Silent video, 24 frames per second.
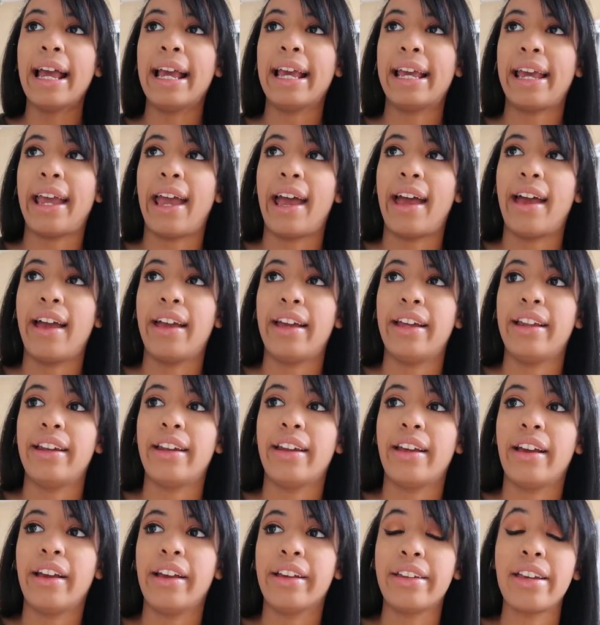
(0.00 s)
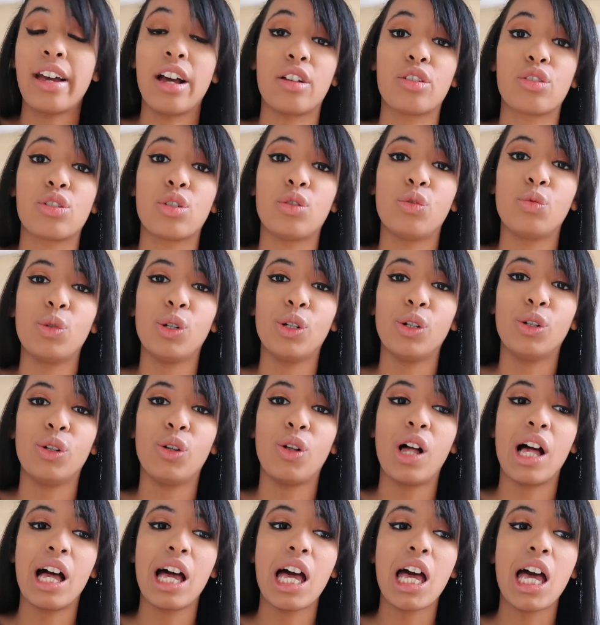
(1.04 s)
and yeah so
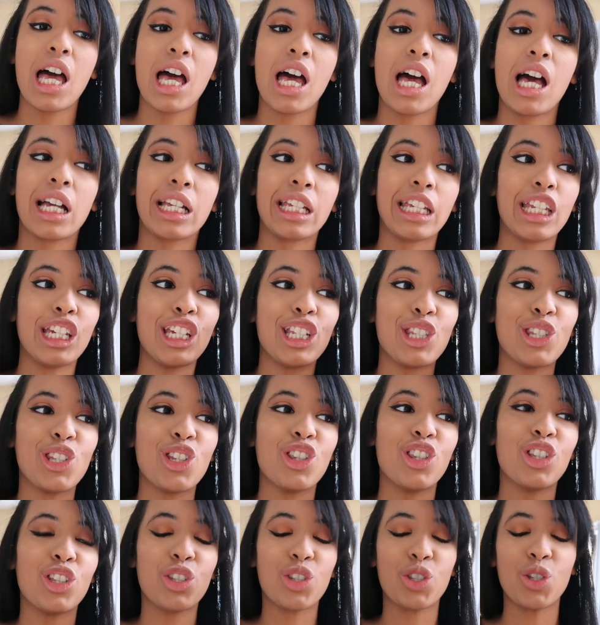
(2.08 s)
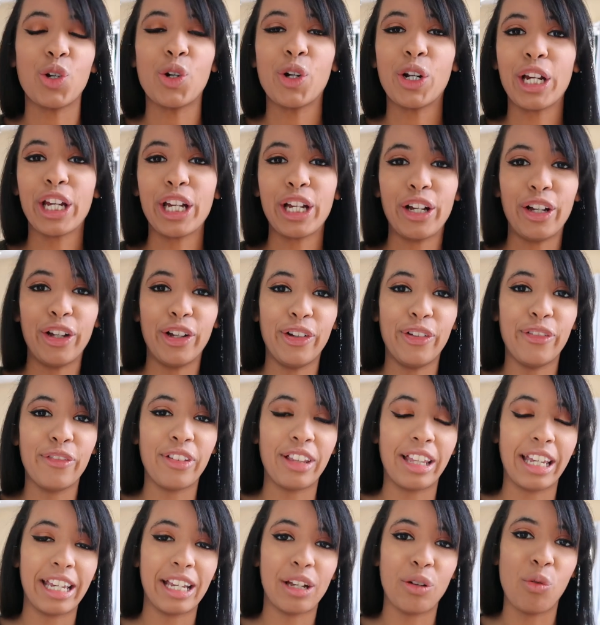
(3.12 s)
we'll get into the story of
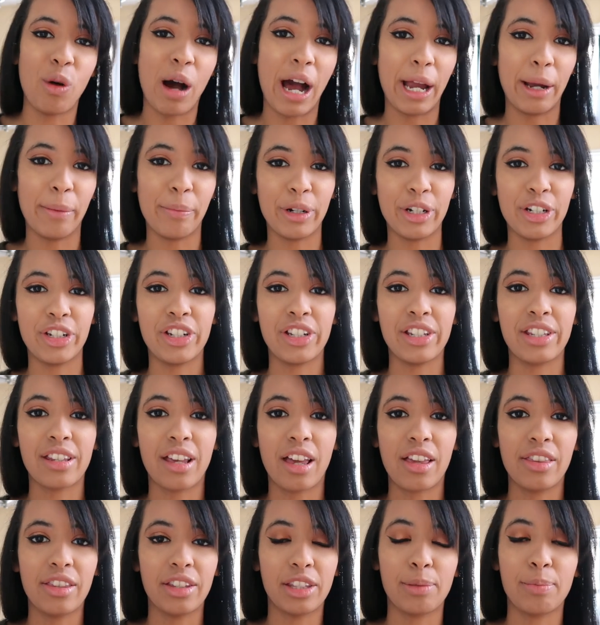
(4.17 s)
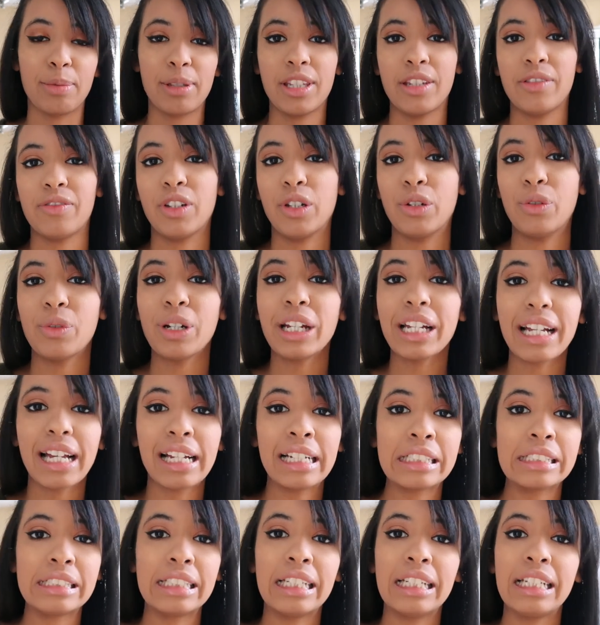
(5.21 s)
like why I purchased the specific ring
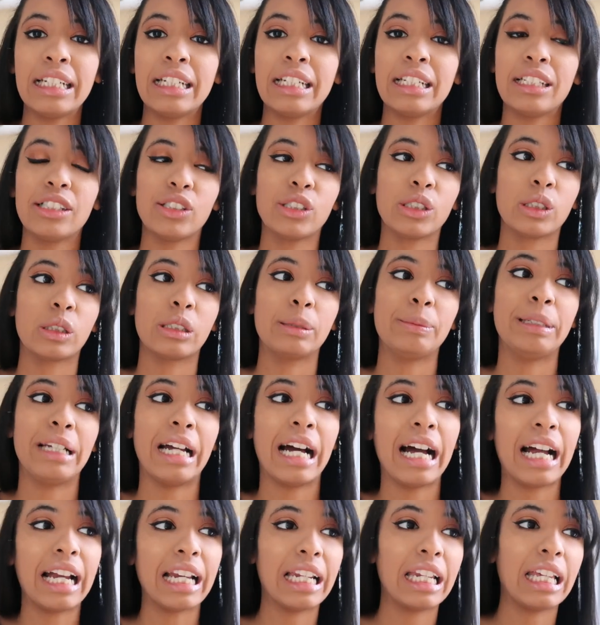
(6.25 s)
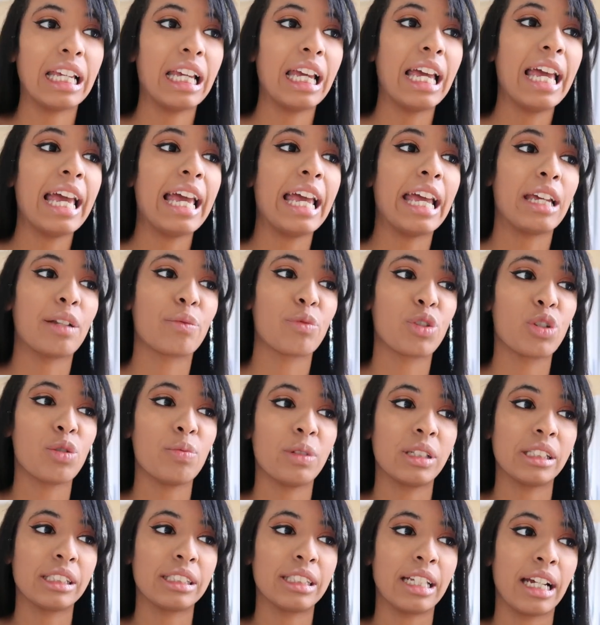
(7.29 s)
I did, the story behind it. I'm
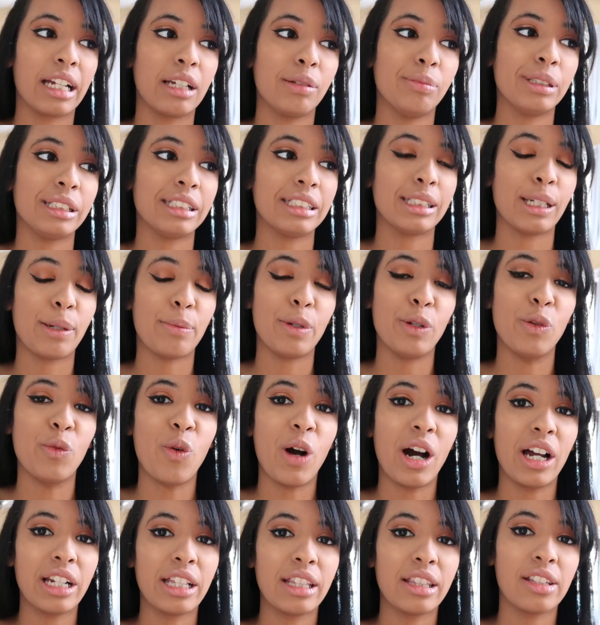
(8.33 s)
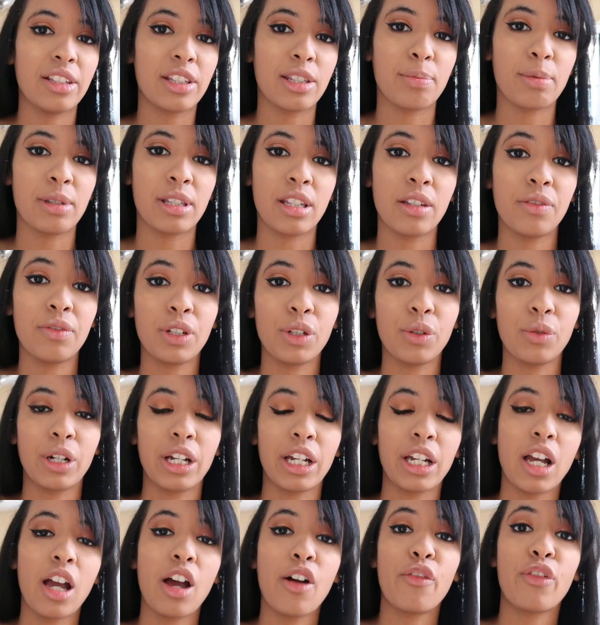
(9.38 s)
super excited because I've been wanting this specific
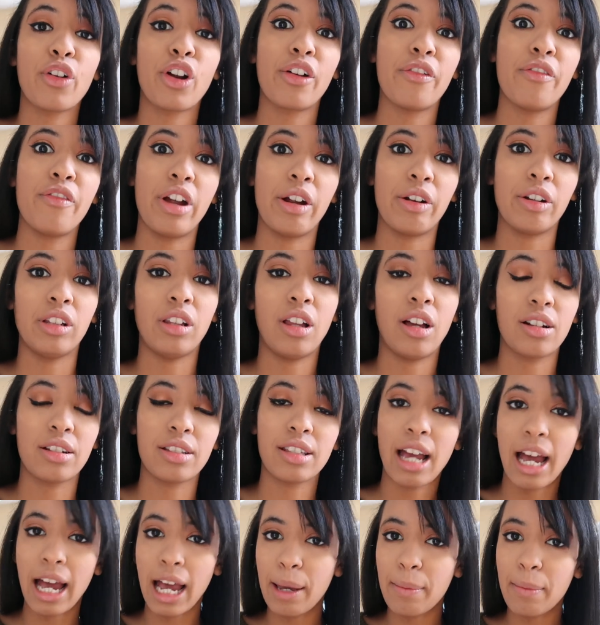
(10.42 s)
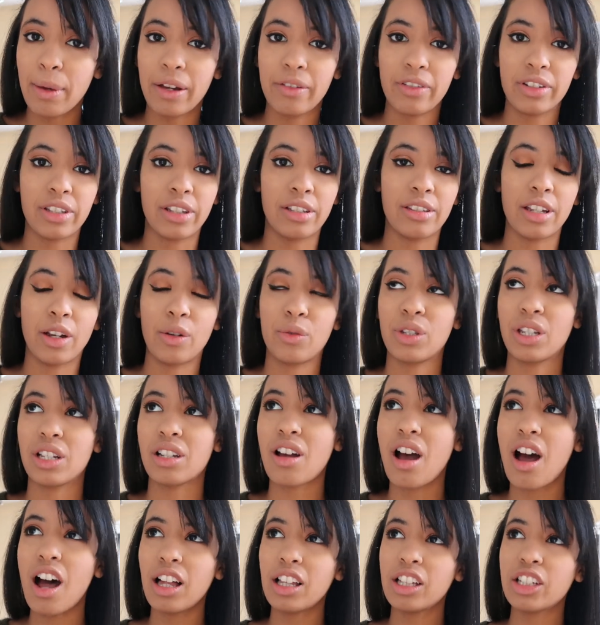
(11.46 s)
ring for a very long time, ever since I was in
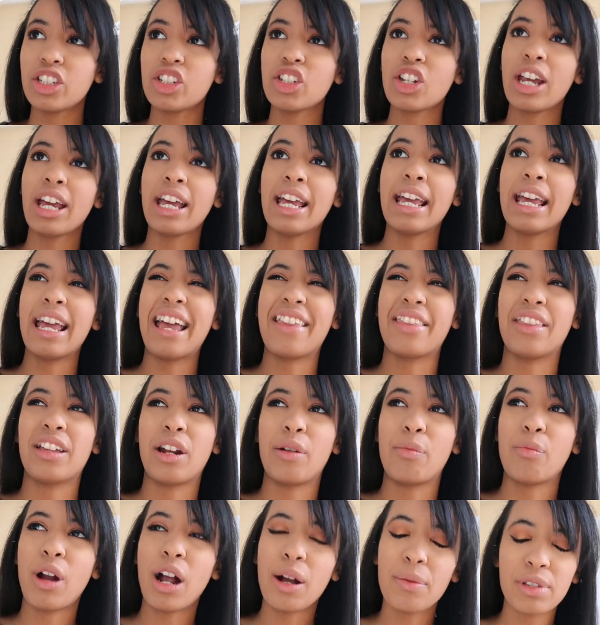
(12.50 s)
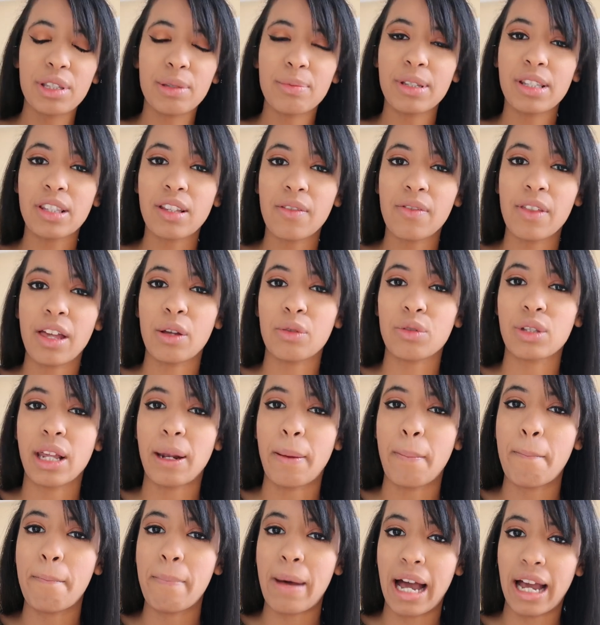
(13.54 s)
college. And then I promised myself that I was
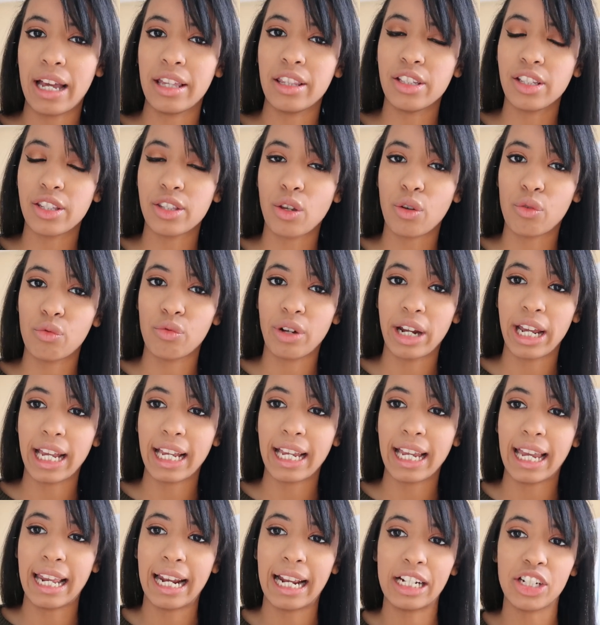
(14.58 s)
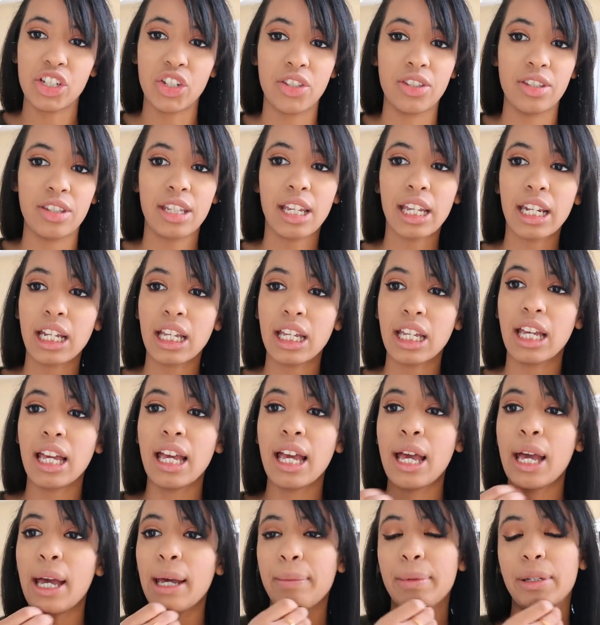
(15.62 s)
gonna buy this ring and I just didn't
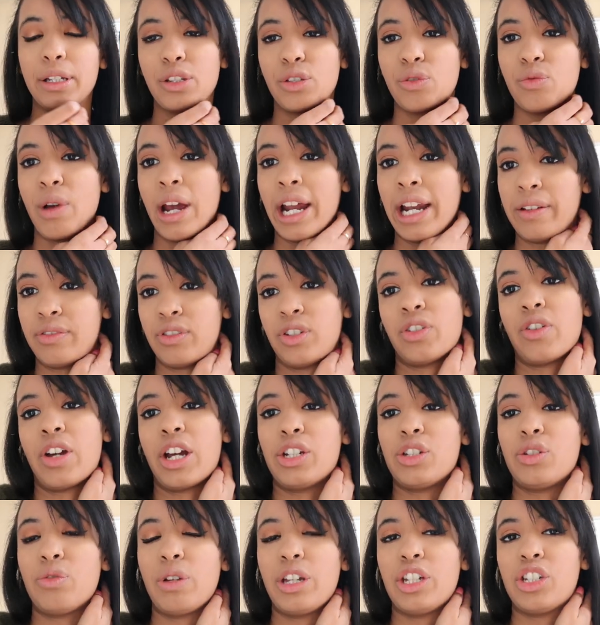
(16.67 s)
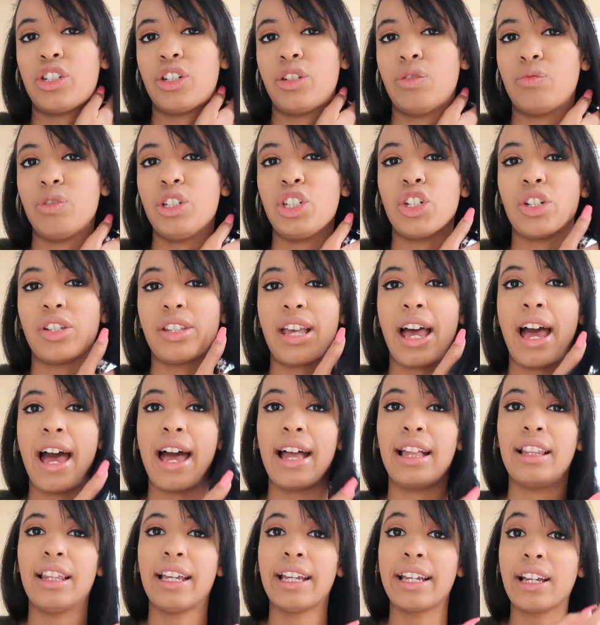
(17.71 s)
because right after graduation we just
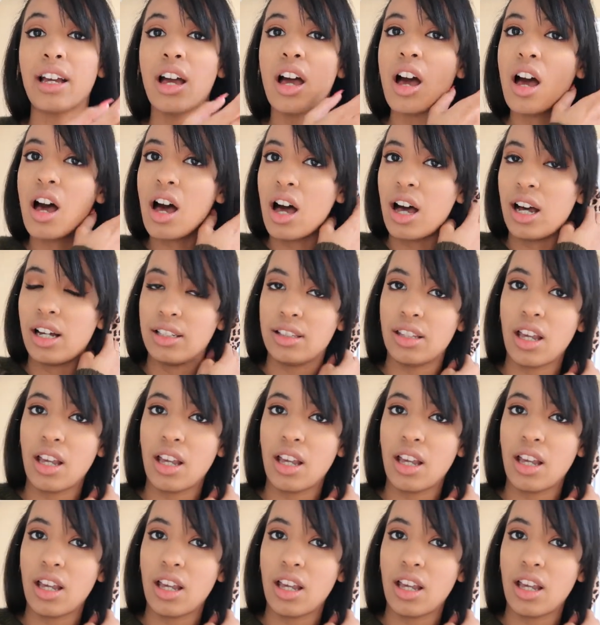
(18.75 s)
had like a